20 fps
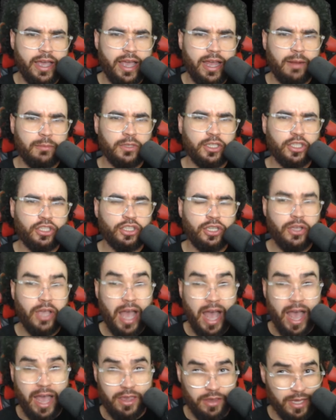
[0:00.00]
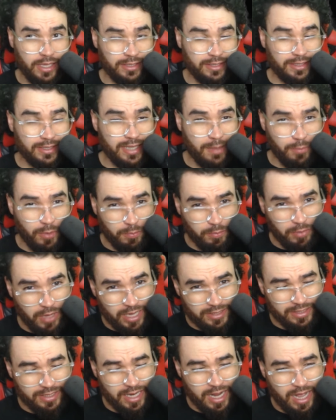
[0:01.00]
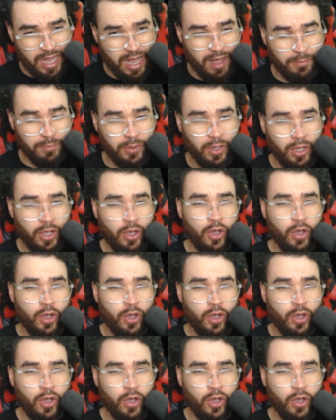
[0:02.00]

And I'm going to show you how you can set Perplexa up